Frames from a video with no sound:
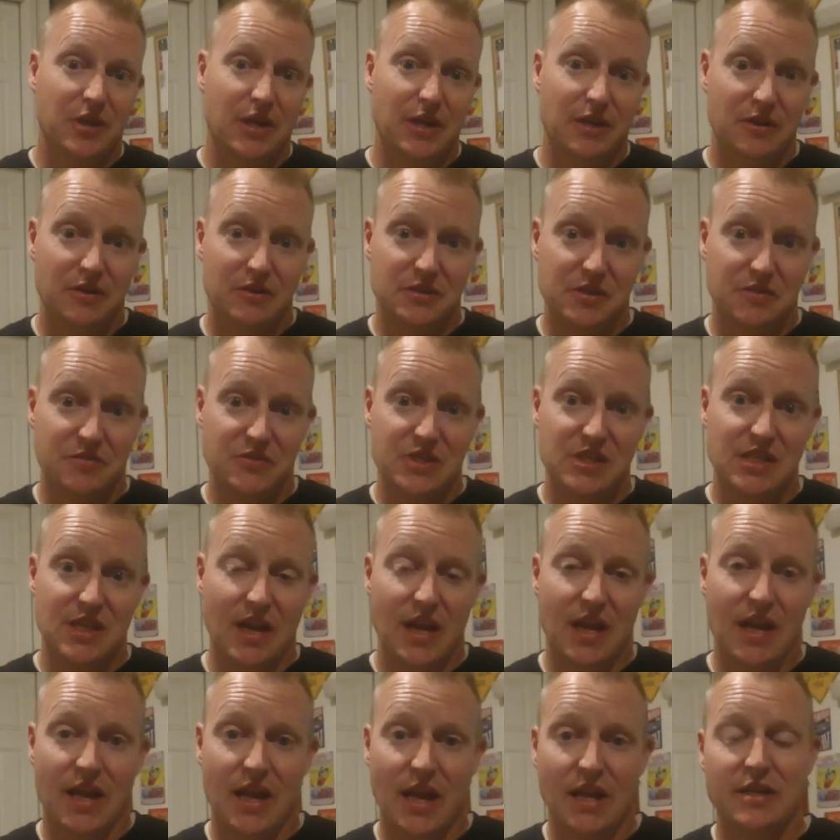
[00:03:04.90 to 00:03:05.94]
years of
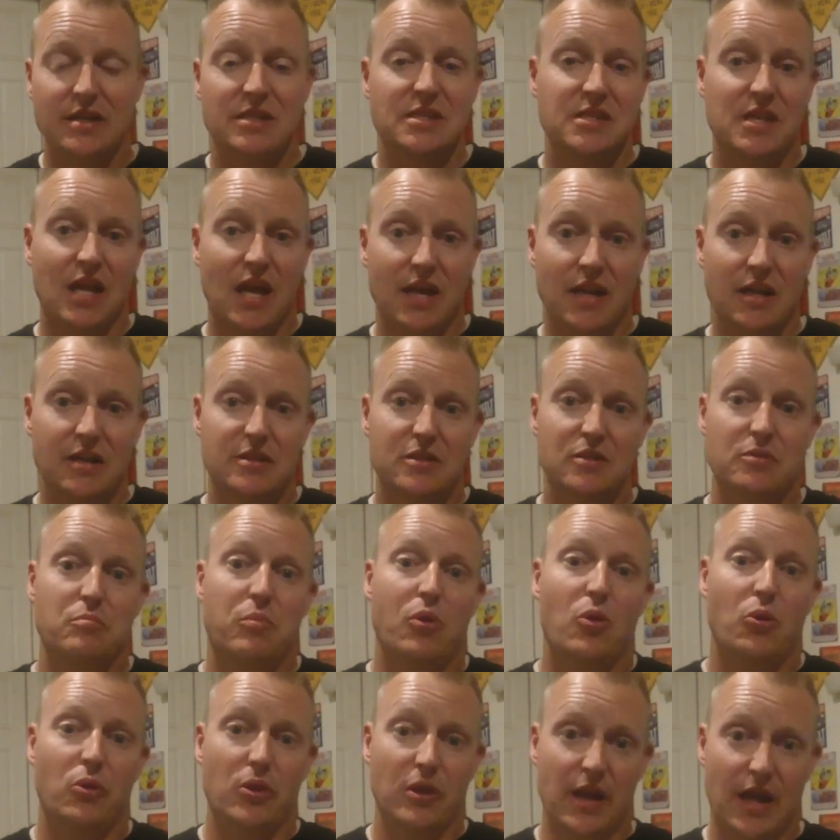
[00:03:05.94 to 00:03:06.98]
sitting, I decided to
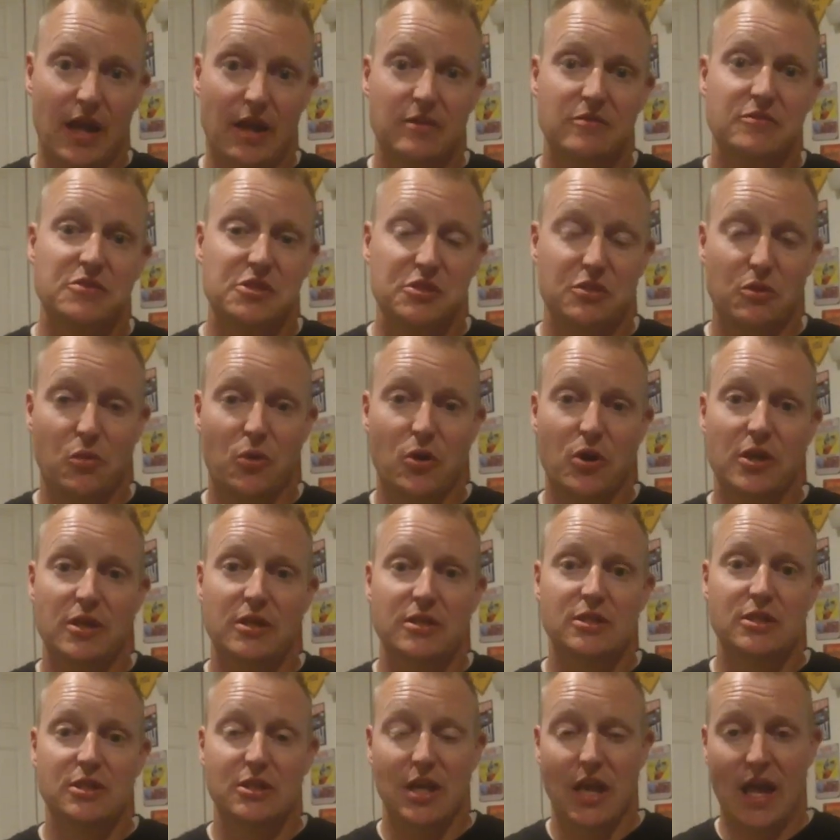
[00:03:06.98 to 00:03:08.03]
pull it out of
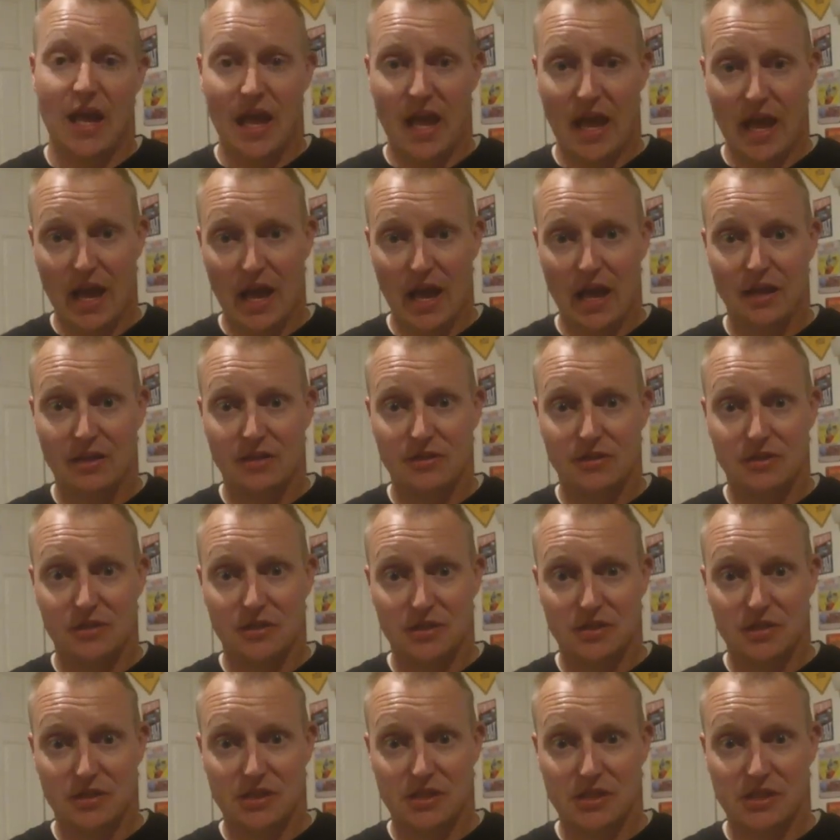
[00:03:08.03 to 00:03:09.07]
storage and
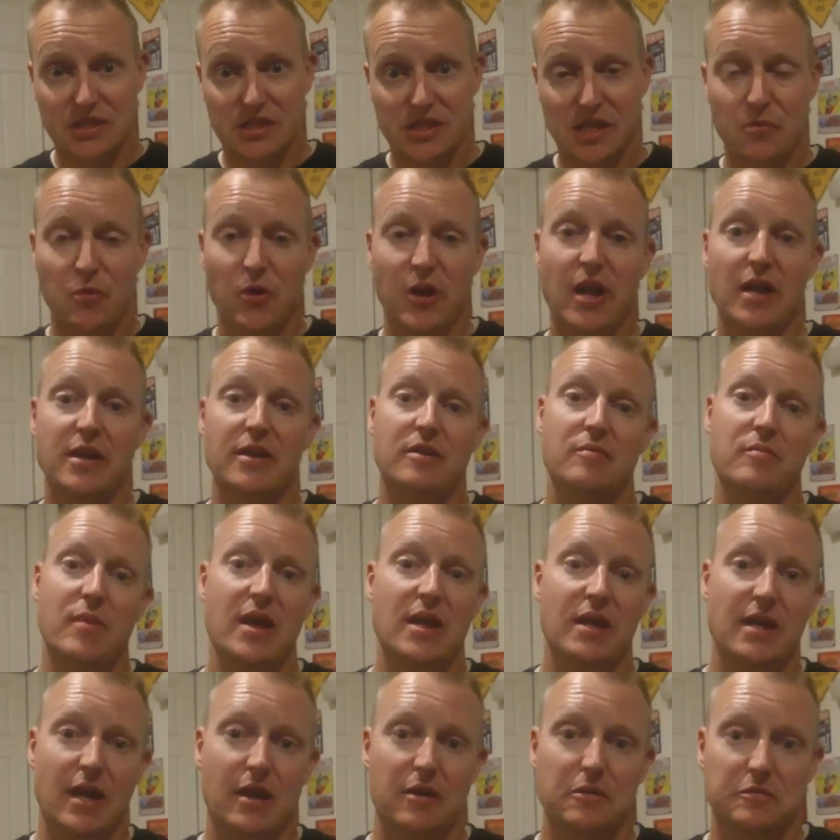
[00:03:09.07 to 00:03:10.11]
see what I could
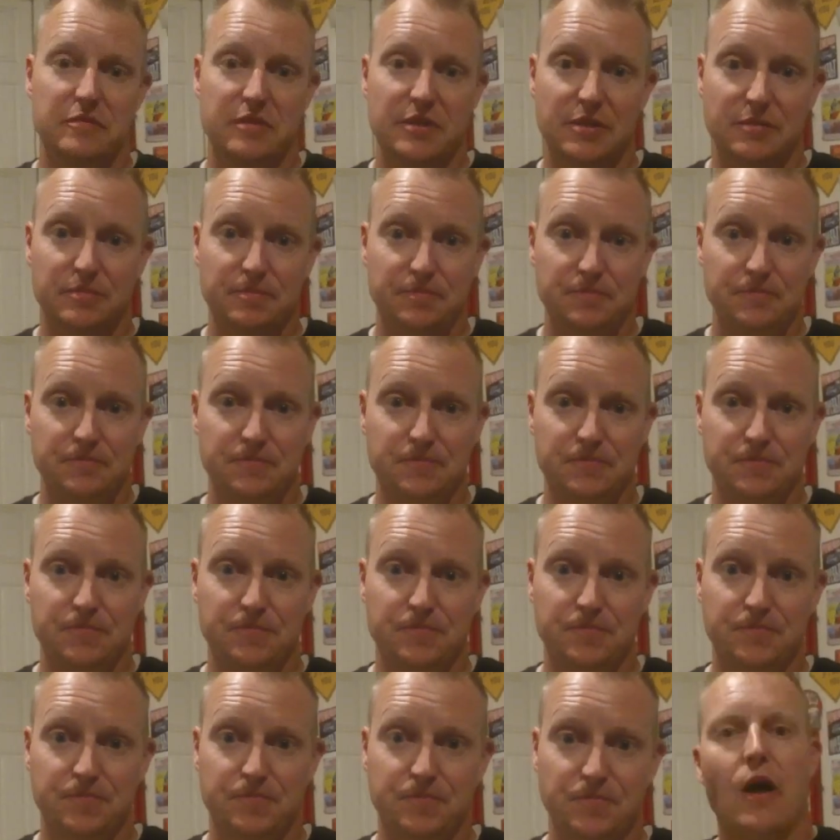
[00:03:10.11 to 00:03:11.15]
make out of it.
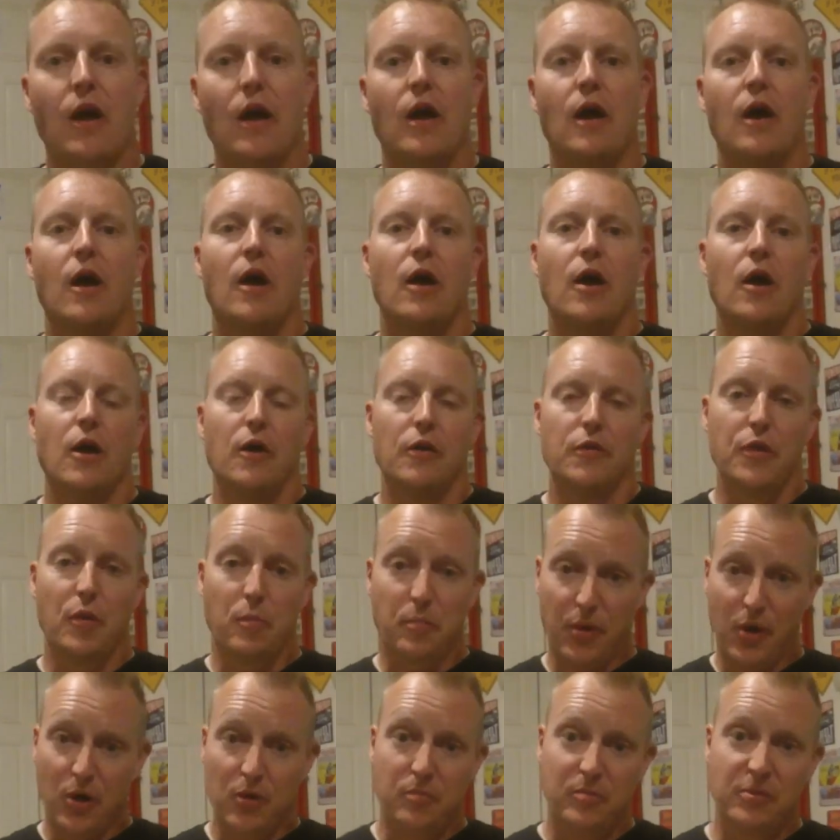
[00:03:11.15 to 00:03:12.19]
The
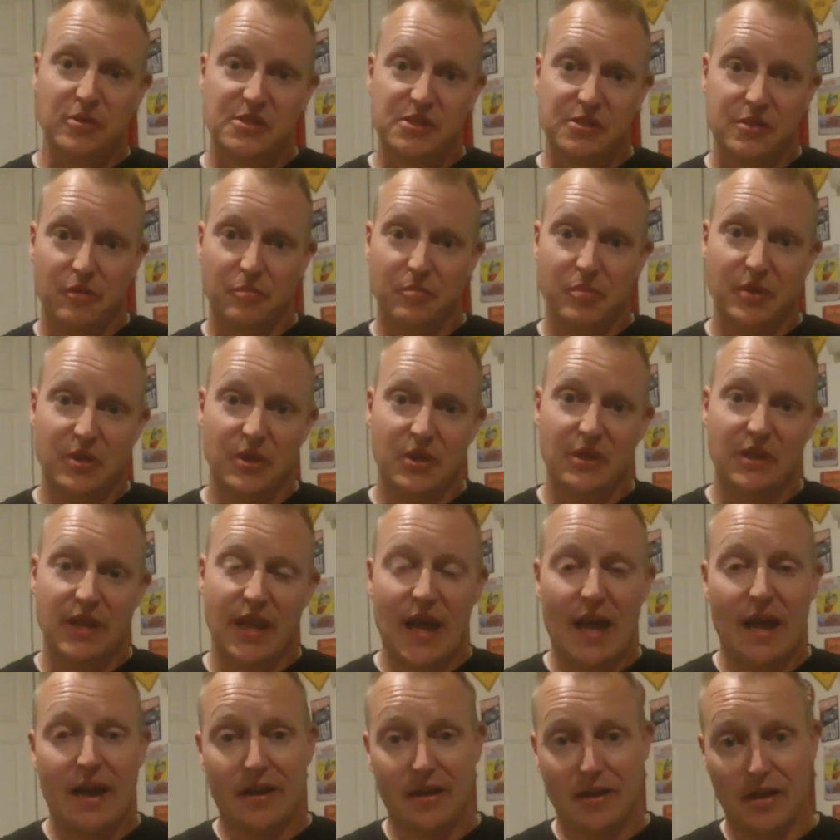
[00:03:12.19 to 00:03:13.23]
purpose of the build
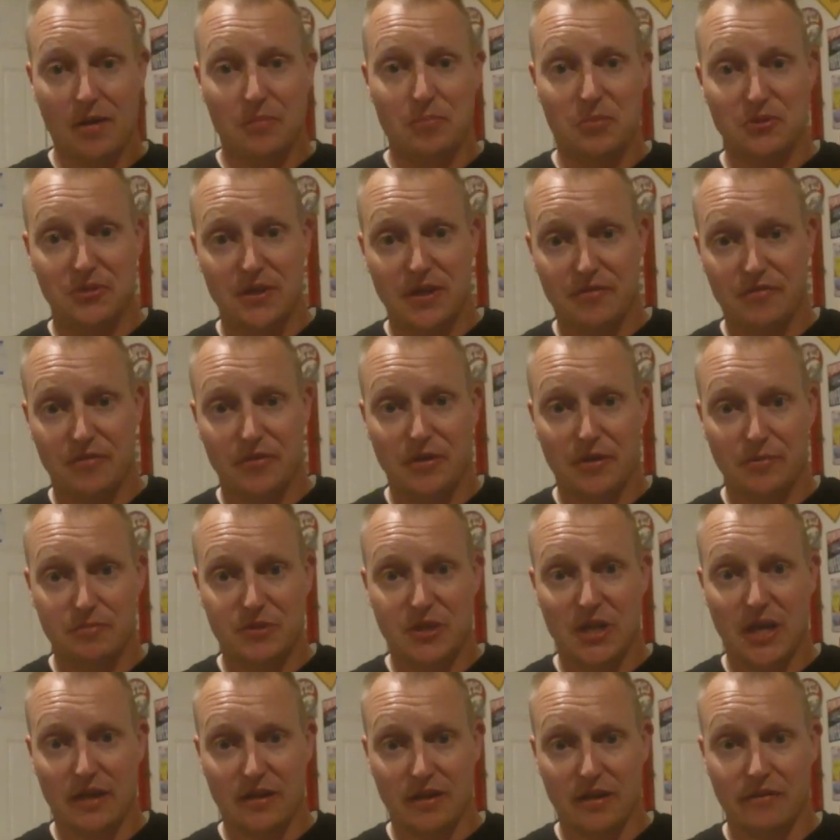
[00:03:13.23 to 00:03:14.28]
had a couple different
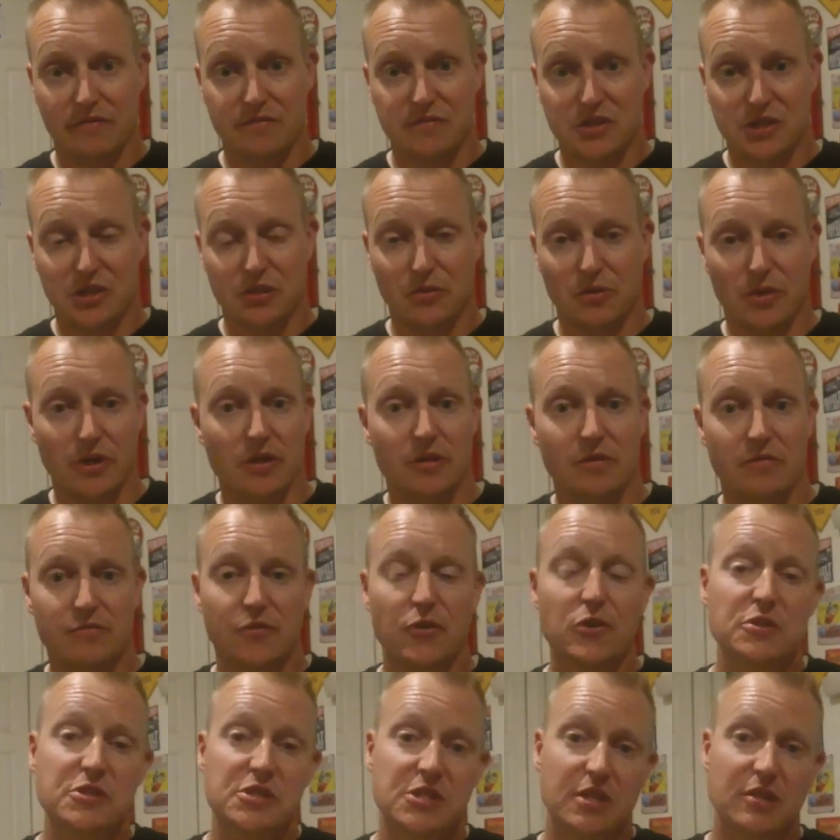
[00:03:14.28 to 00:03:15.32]
objectives to it.
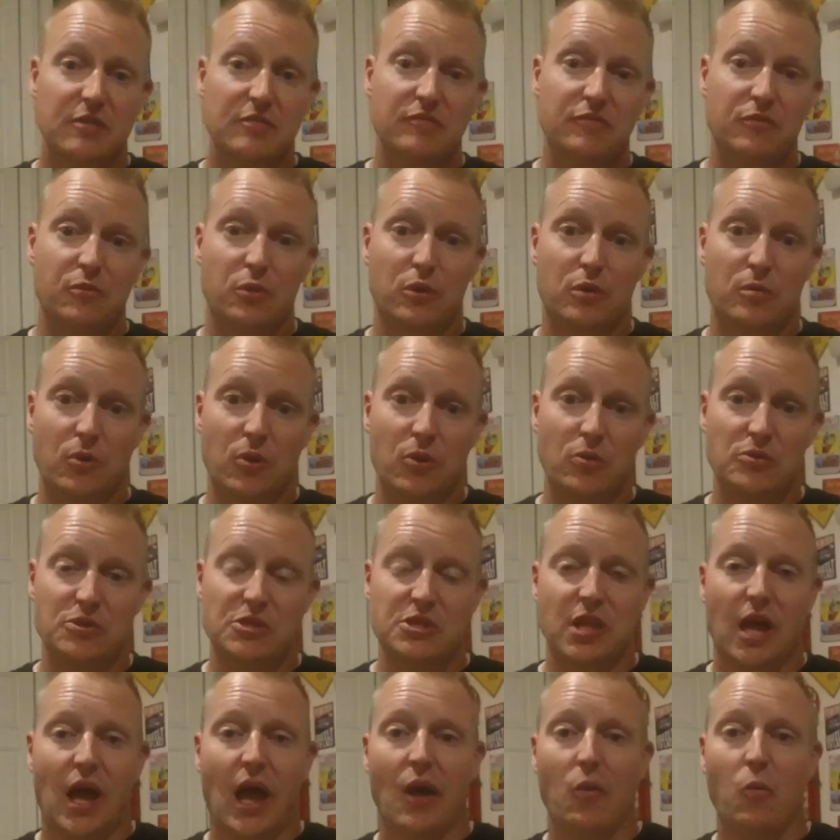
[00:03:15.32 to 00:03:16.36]
First and
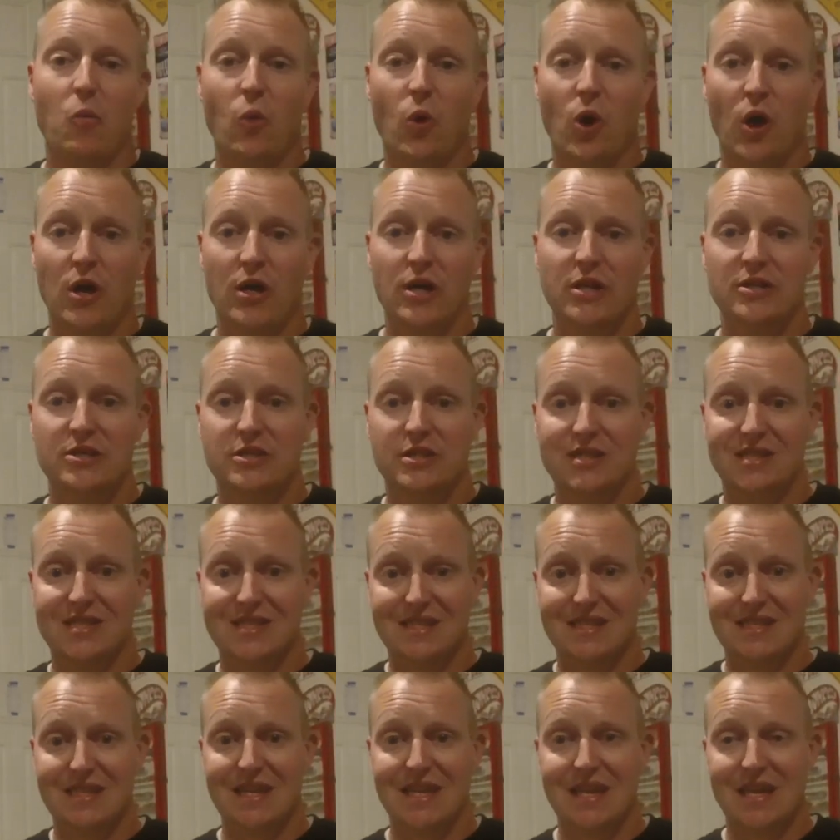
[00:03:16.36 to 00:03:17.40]
foremost, I wanted to
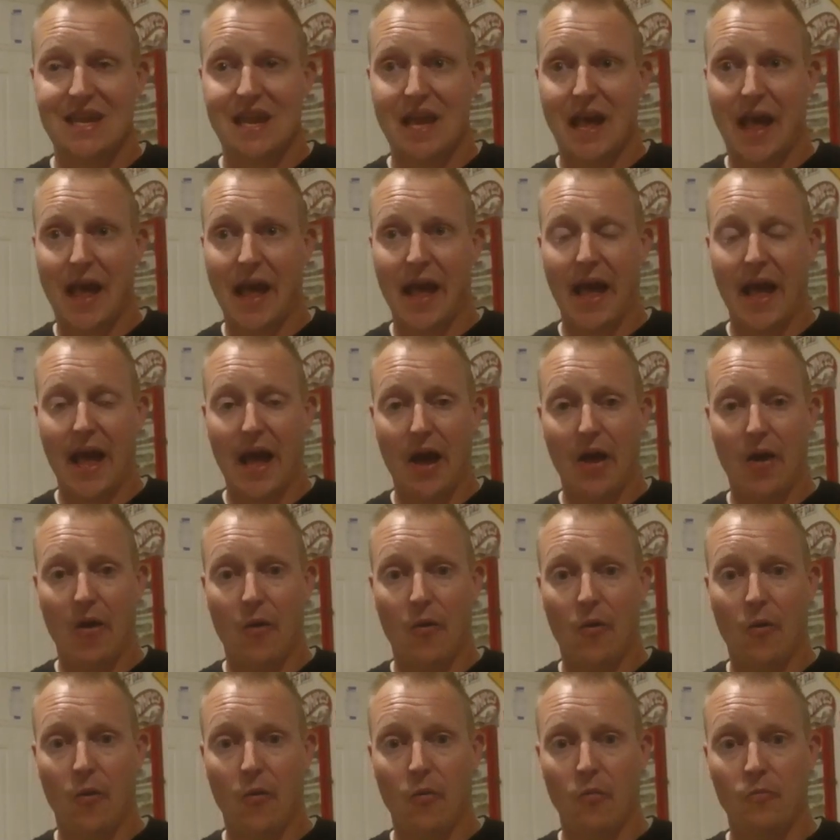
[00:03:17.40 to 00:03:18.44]
see
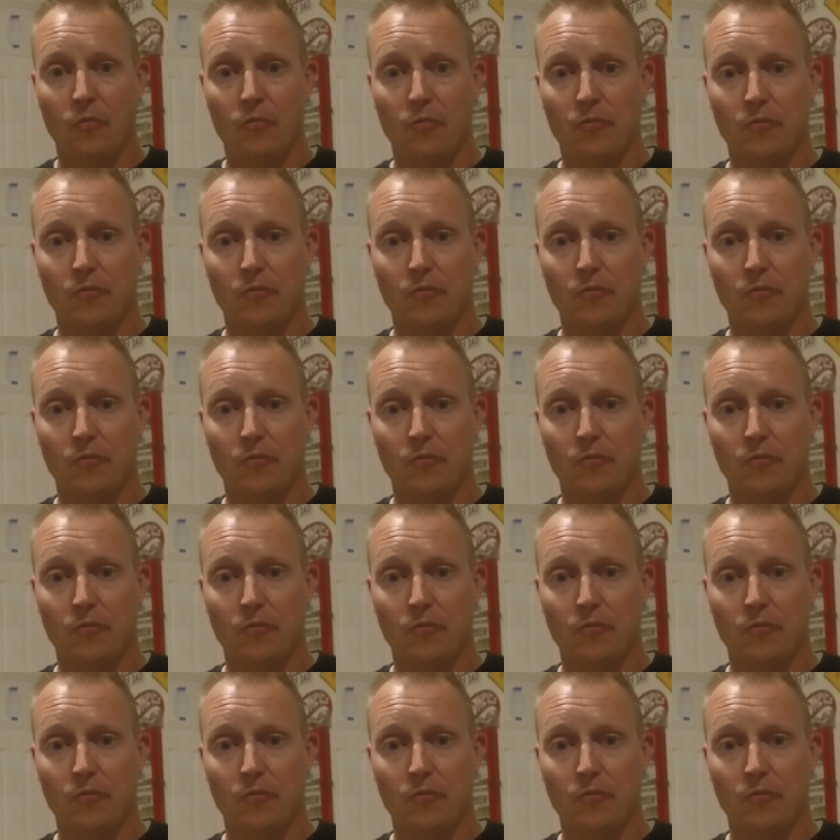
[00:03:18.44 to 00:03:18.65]
how